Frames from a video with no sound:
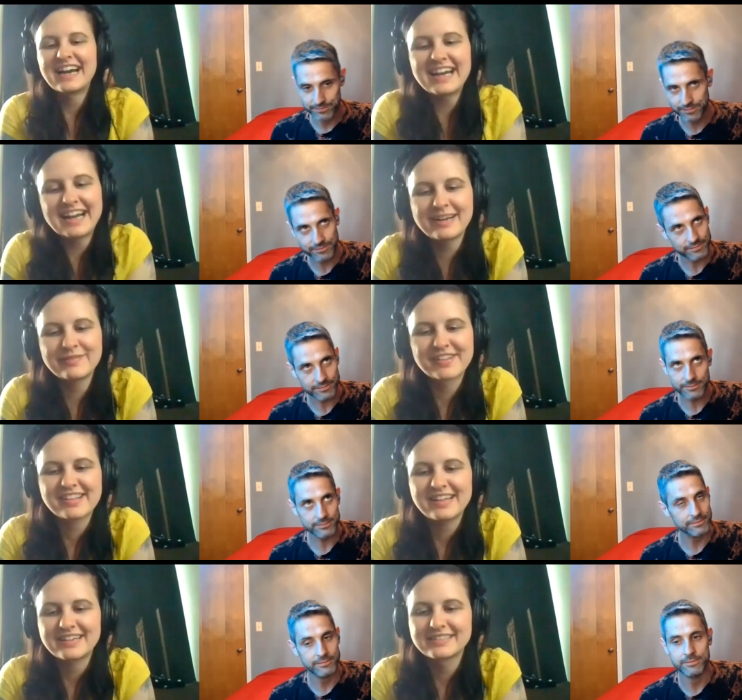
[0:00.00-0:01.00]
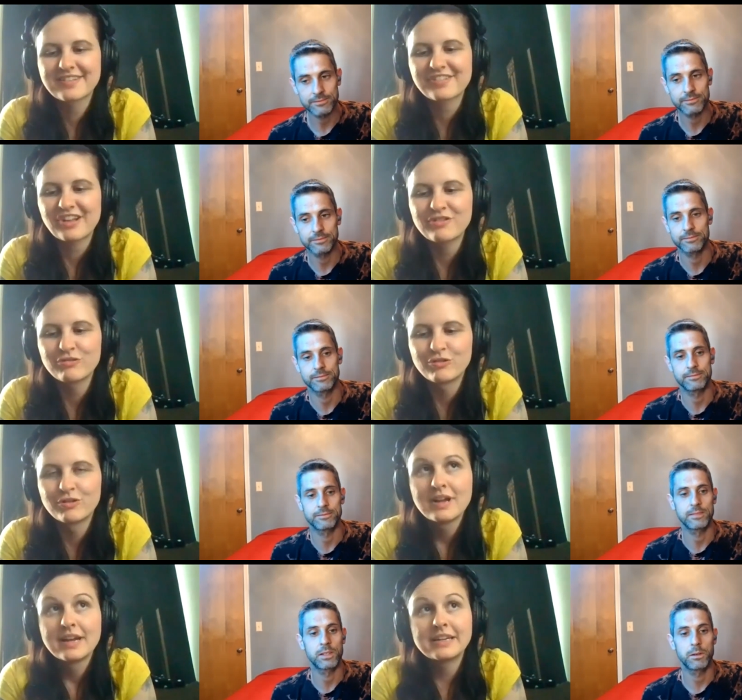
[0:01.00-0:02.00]
Speaker 1: I, I haven't seen a
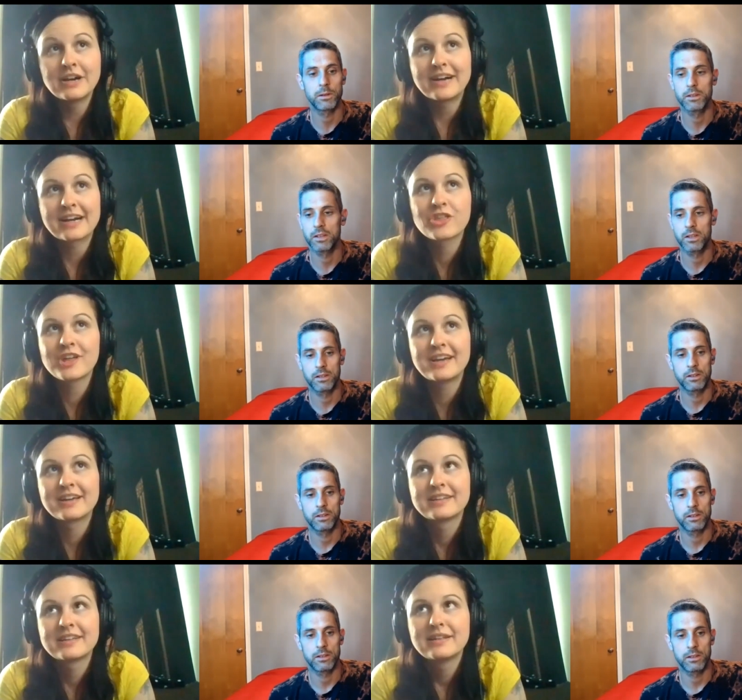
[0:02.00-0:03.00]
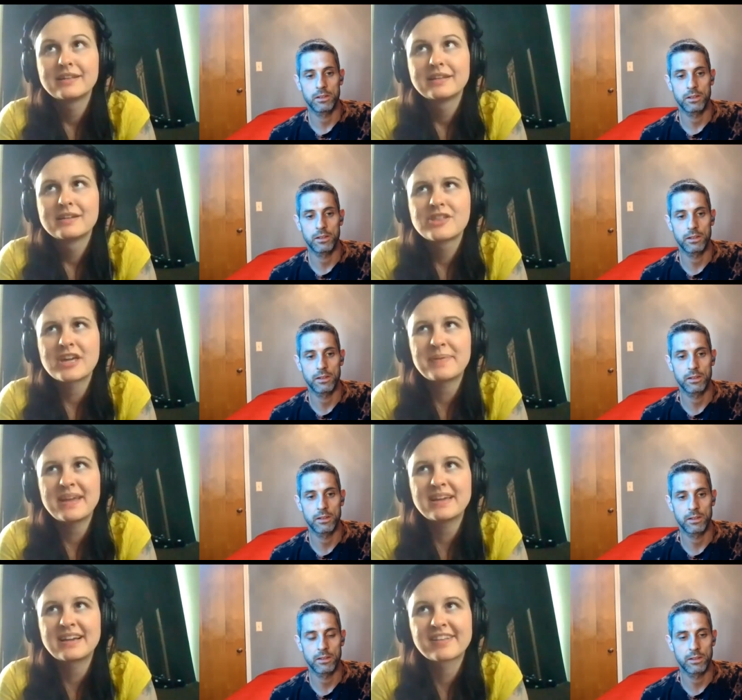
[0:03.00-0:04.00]
single, no, actually,
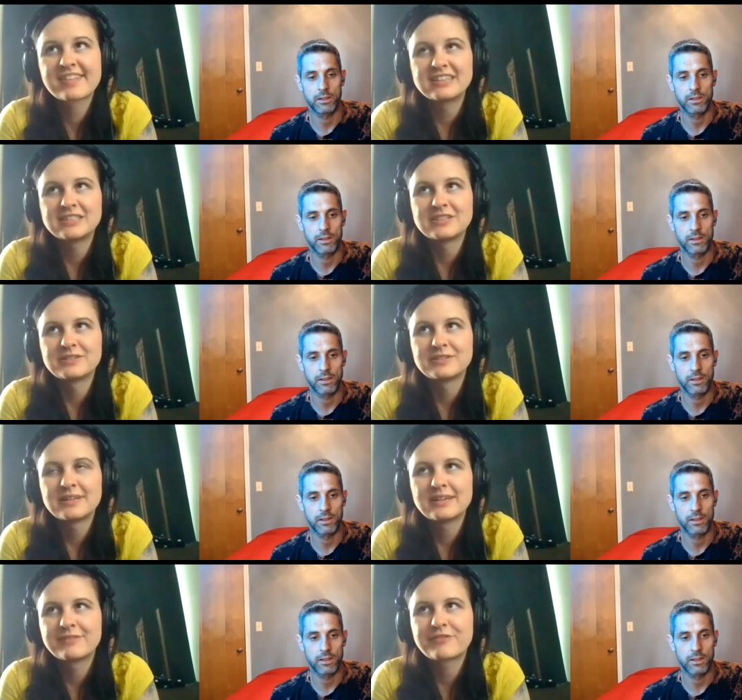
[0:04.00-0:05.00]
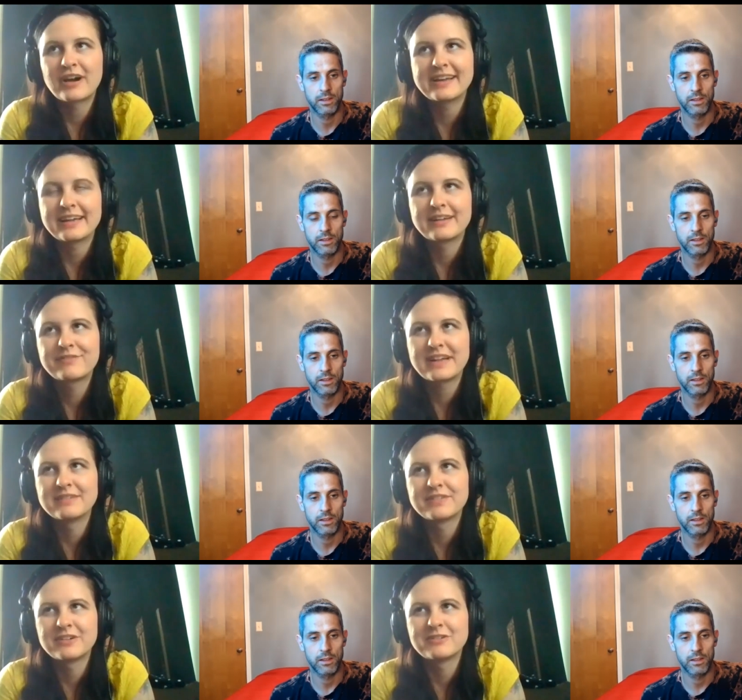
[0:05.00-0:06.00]
JP and I saw a Friday
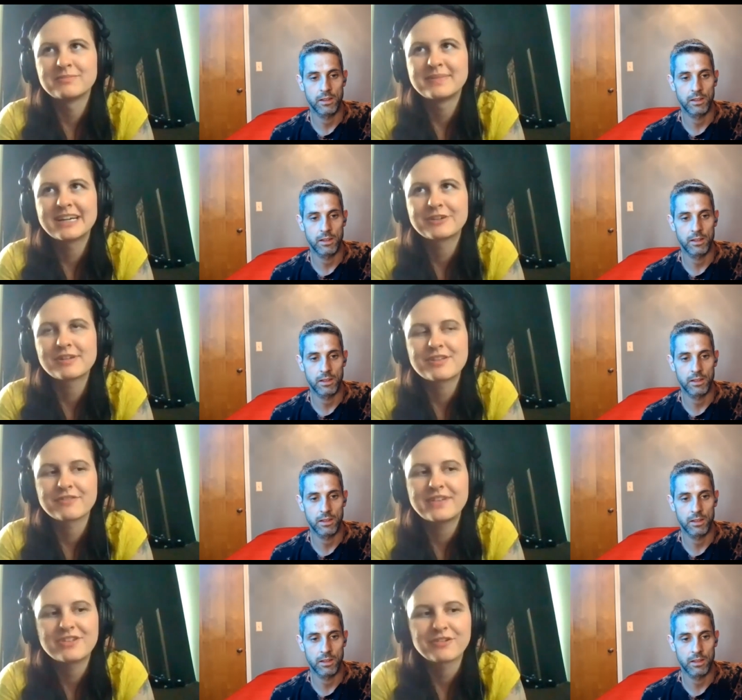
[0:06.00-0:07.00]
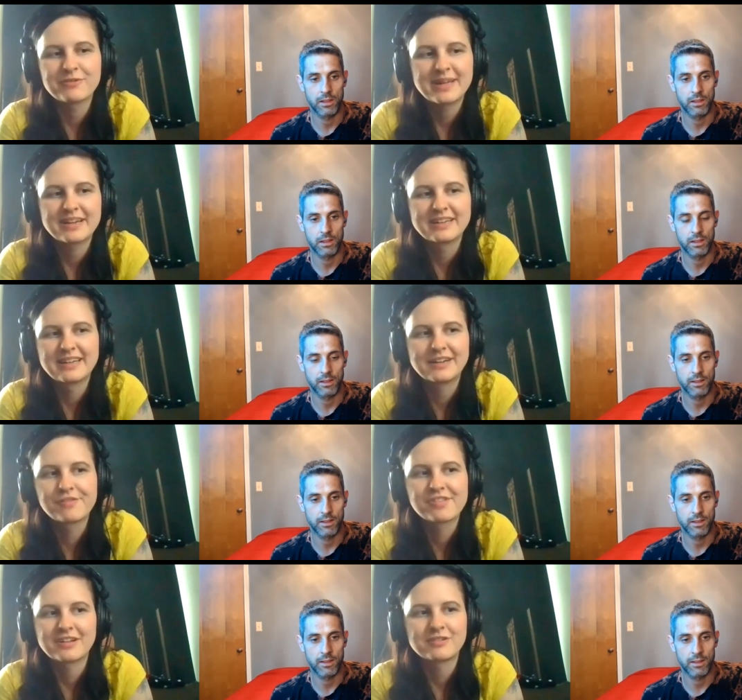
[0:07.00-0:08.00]
fan film at Creature Feature Weekend, and it
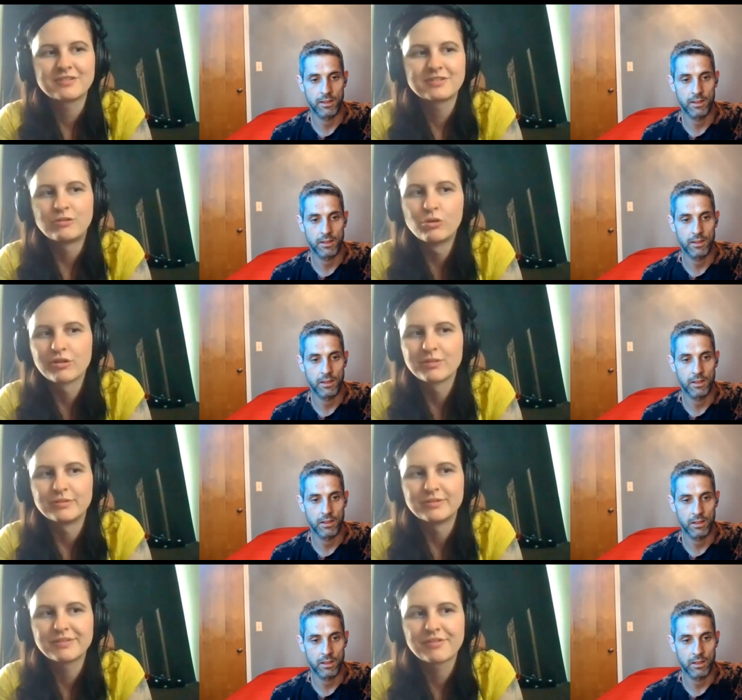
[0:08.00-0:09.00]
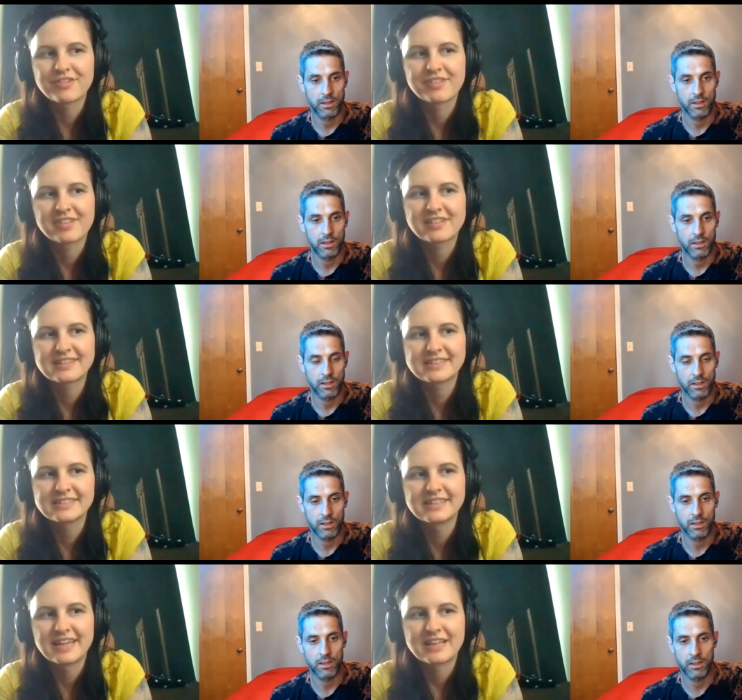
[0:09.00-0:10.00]
was like horrible. It was just
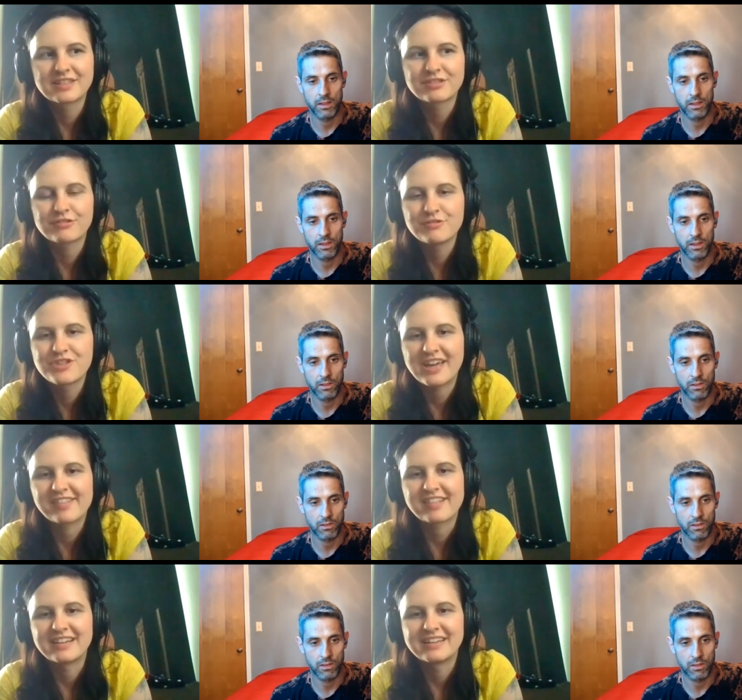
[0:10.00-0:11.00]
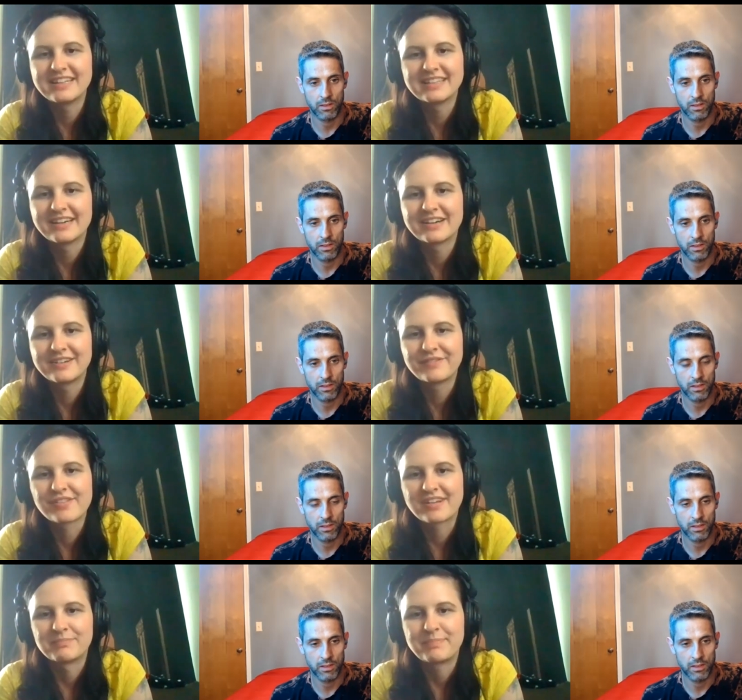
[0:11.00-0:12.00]
like threw Jason in there, and it
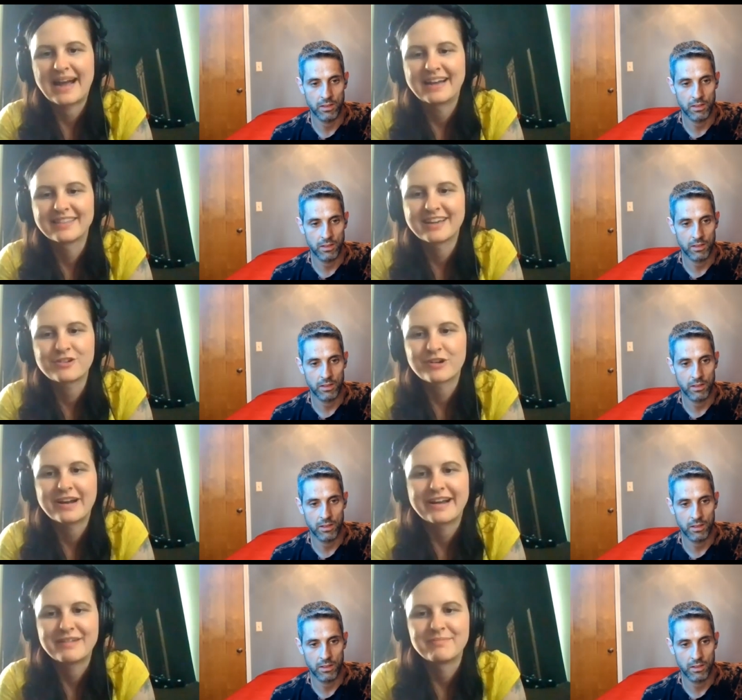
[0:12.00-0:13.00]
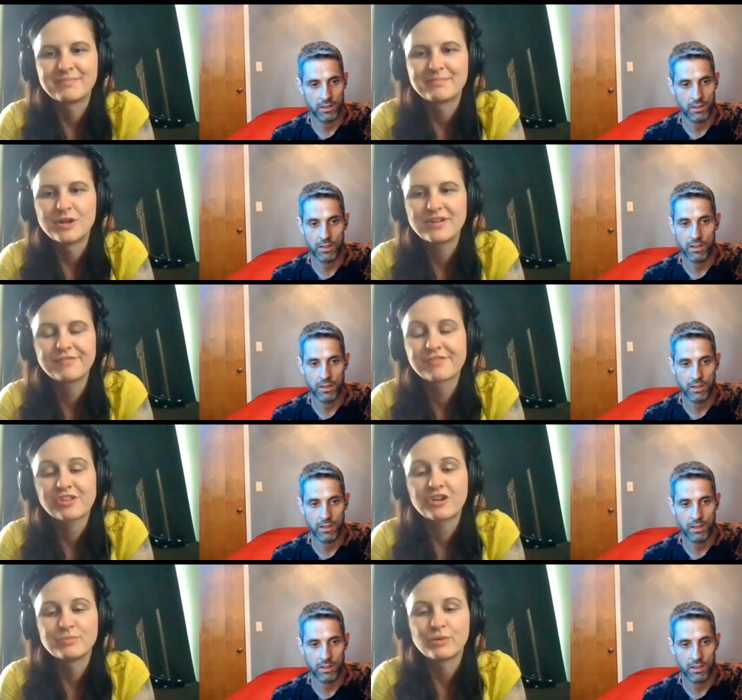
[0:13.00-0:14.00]
was like a bad like crime. It was
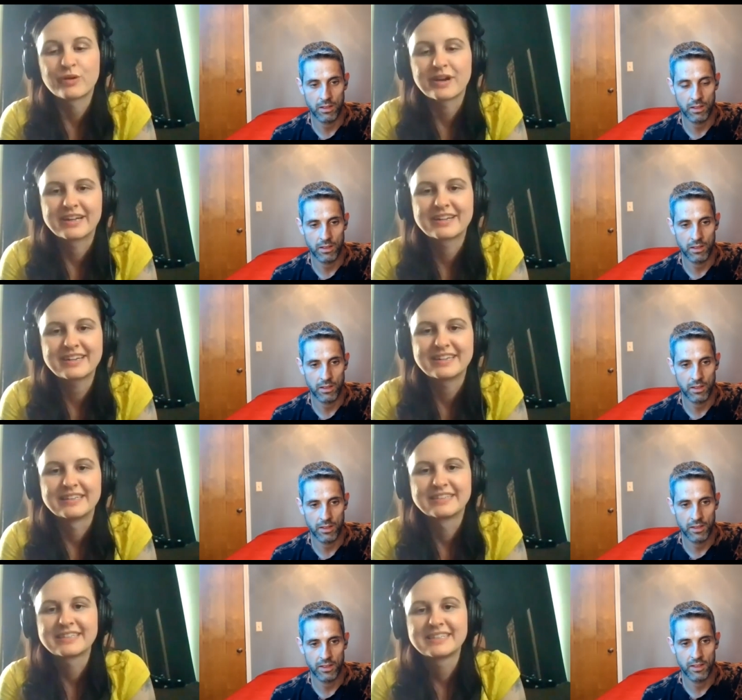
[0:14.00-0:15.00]
so boring, and